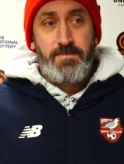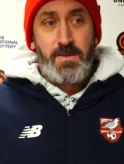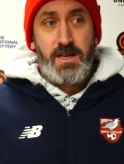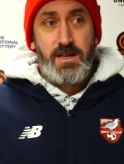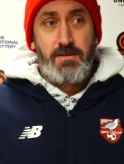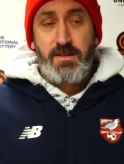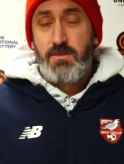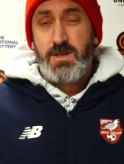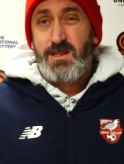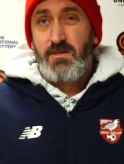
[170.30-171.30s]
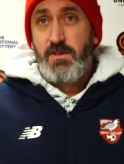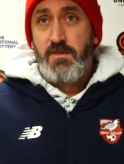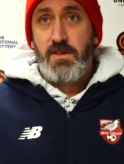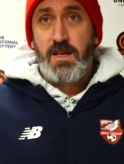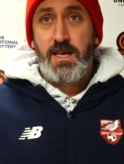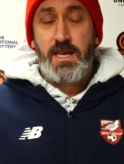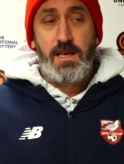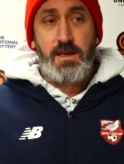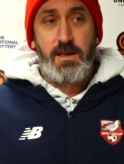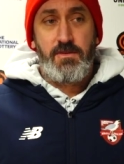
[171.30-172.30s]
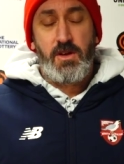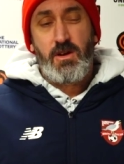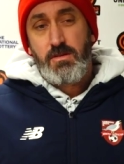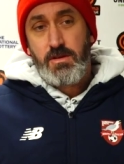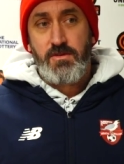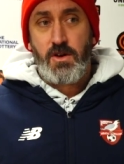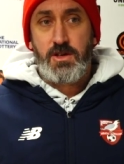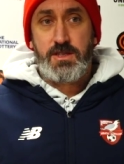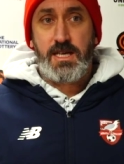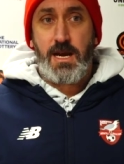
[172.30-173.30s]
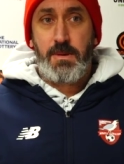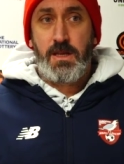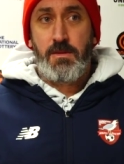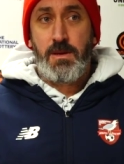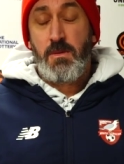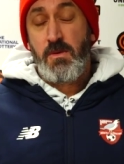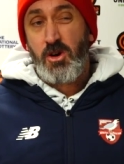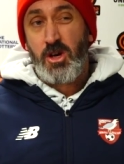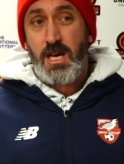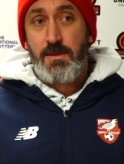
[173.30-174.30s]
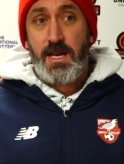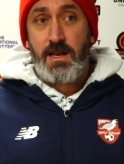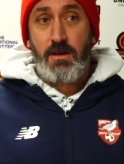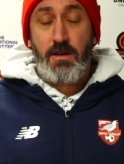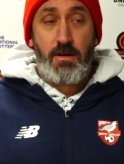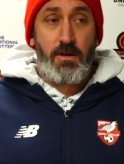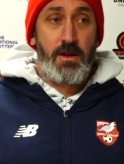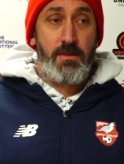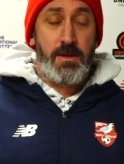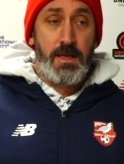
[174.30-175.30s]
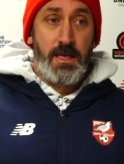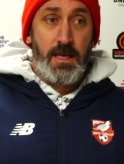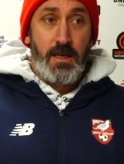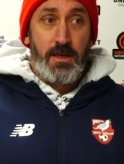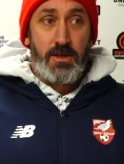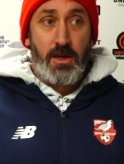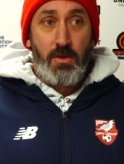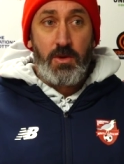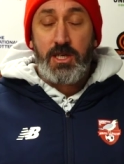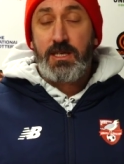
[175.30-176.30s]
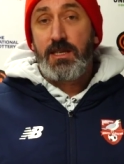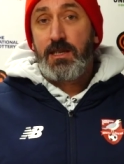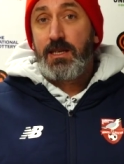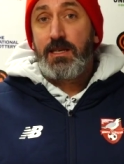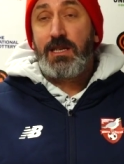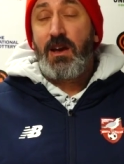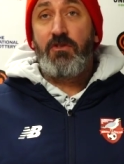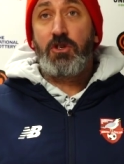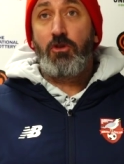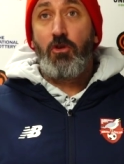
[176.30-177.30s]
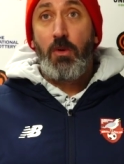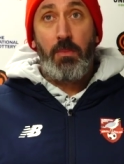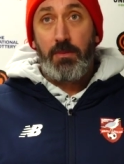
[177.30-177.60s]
I think we're still 5th in the league, even though they've closed the gap a little bit. We've got a game in hand on them, so we just need to stick together as a group,